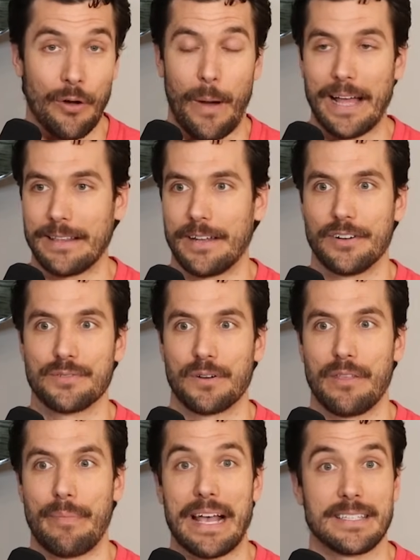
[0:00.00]
Kawhi Leonard's one
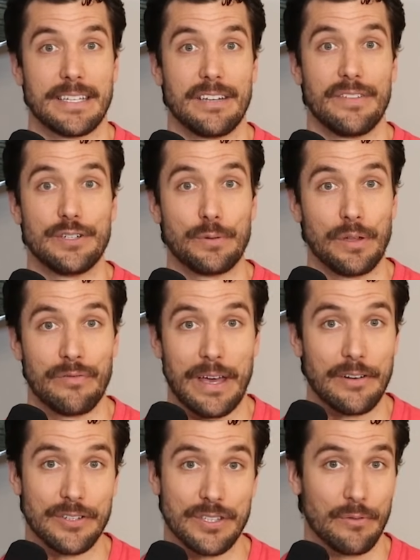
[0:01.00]
of the best individual
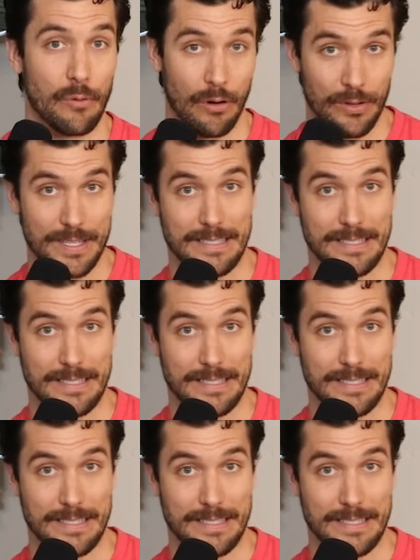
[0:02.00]
defenders in the world.